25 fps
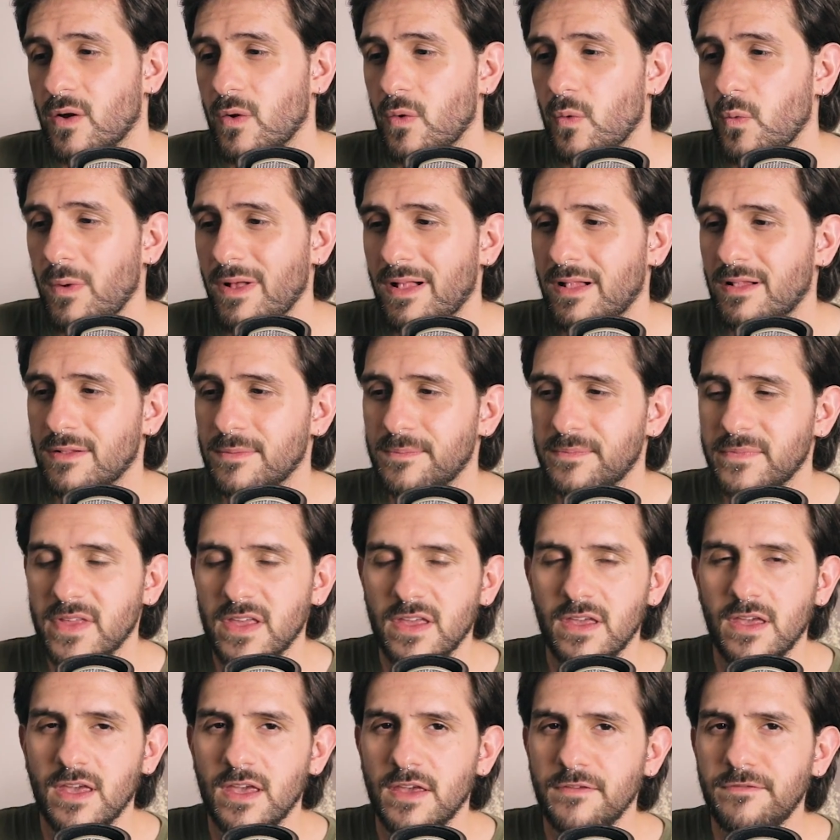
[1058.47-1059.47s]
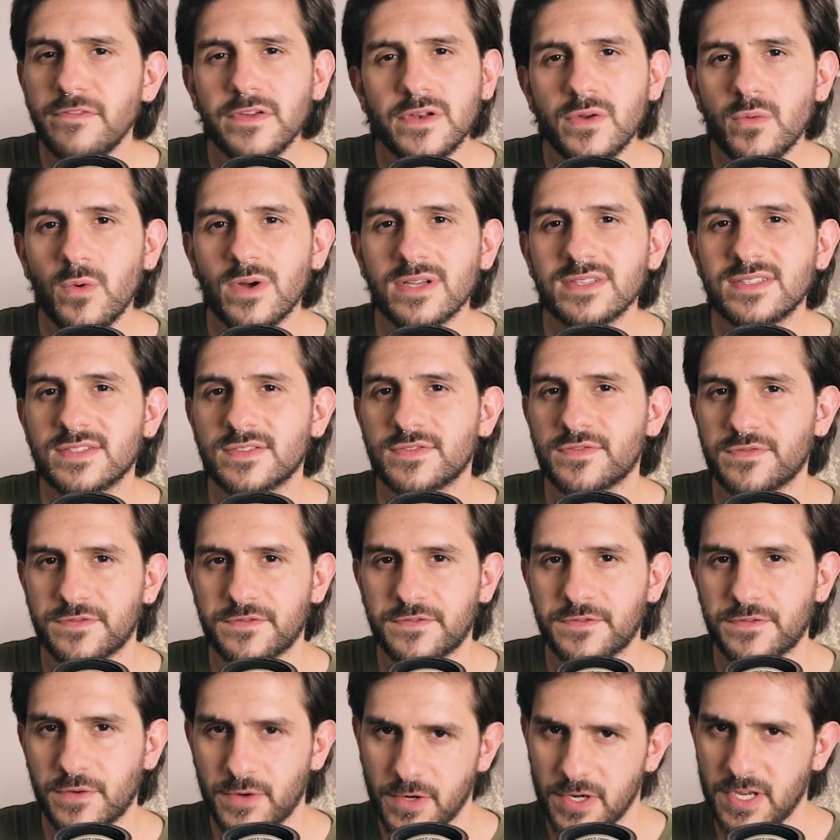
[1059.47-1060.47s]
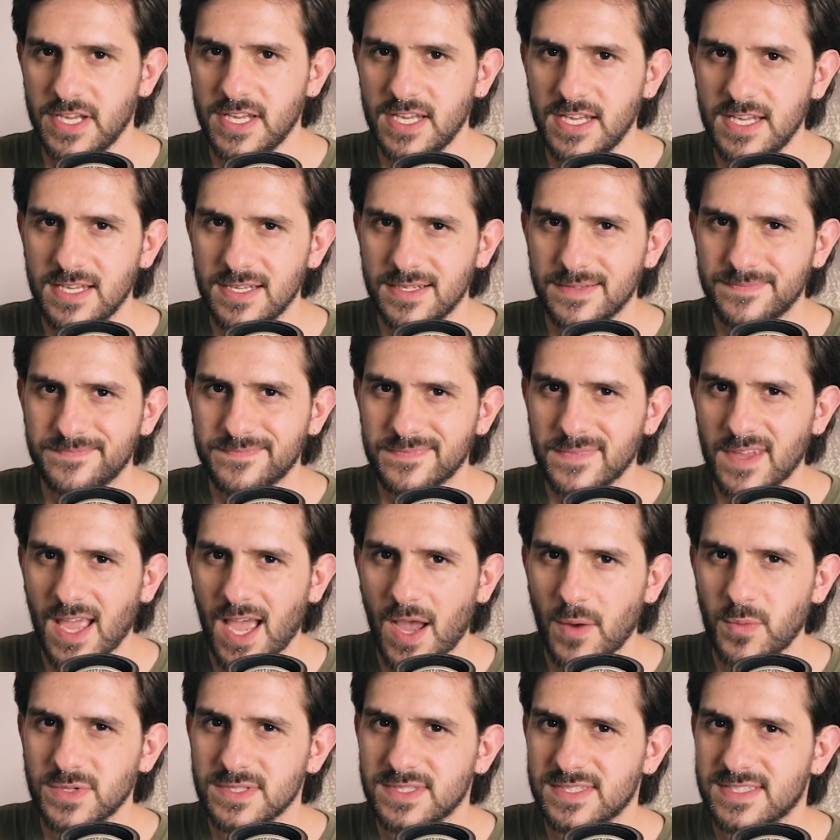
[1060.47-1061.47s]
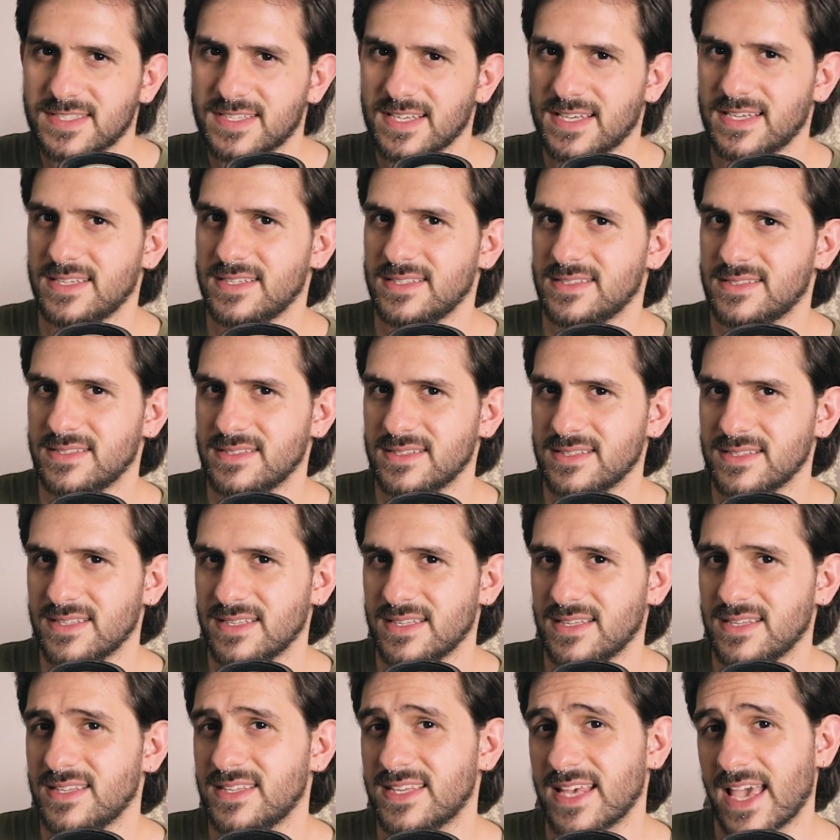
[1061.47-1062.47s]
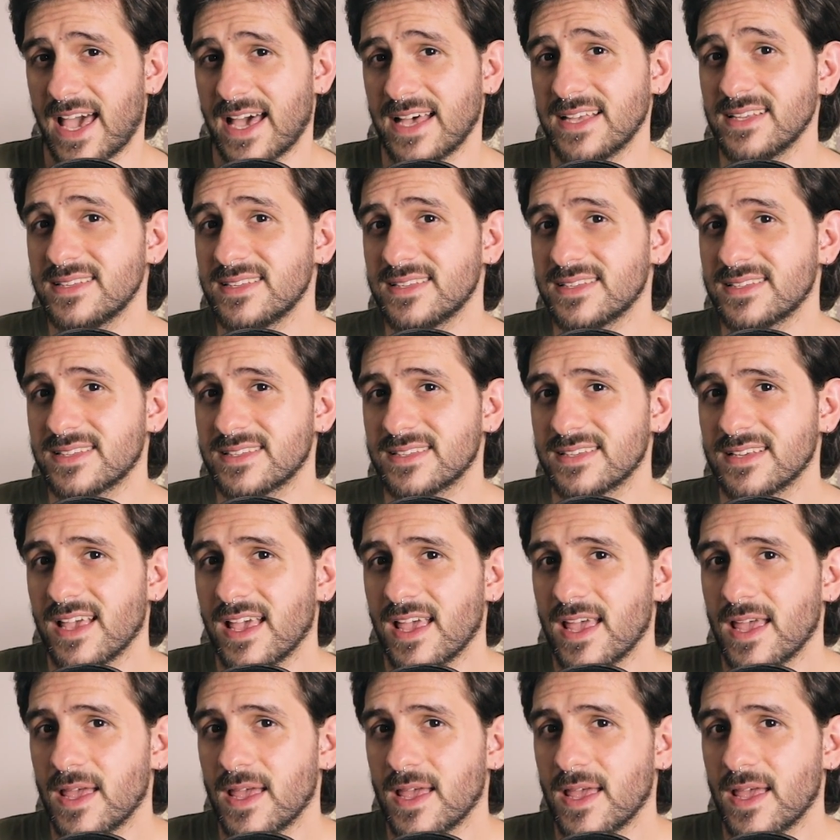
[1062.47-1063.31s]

Well, if it was free, I would say yes.